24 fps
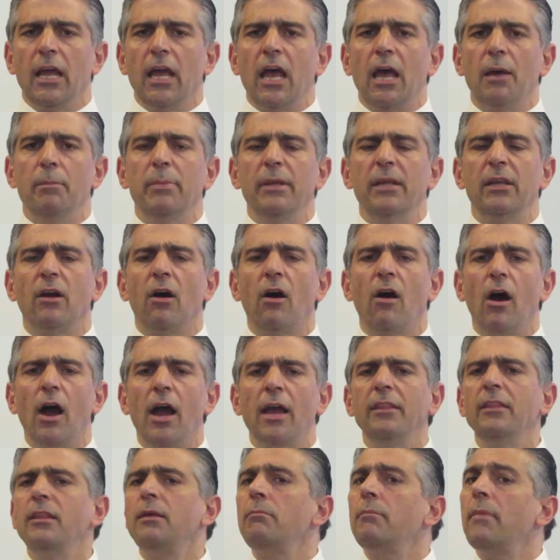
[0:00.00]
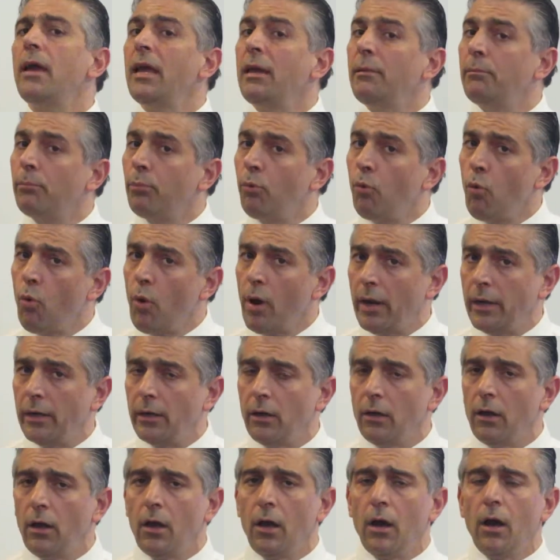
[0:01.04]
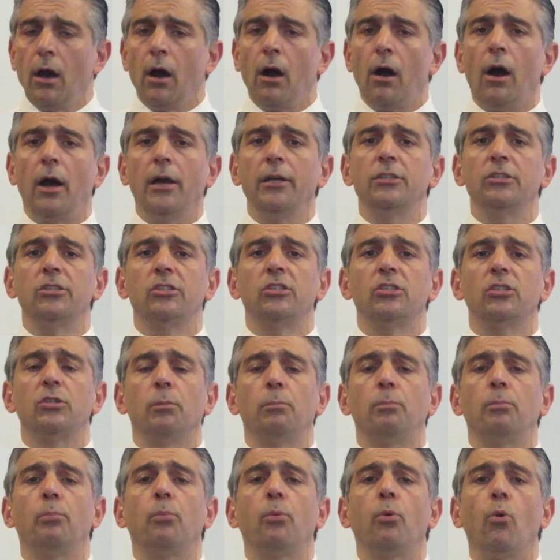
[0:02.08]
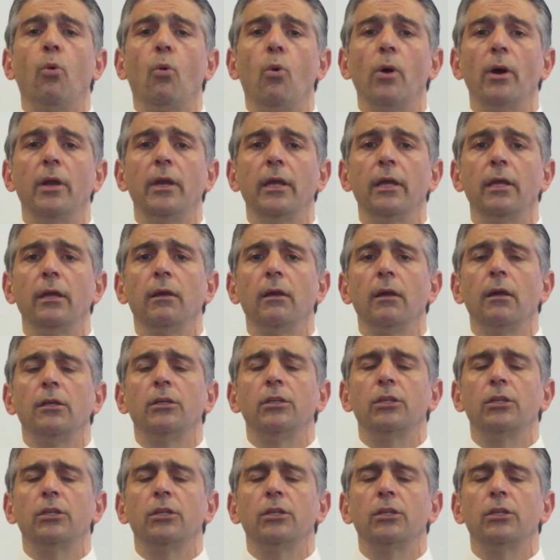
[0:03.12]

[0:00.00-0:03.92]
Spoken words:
and behind the main point are your supporting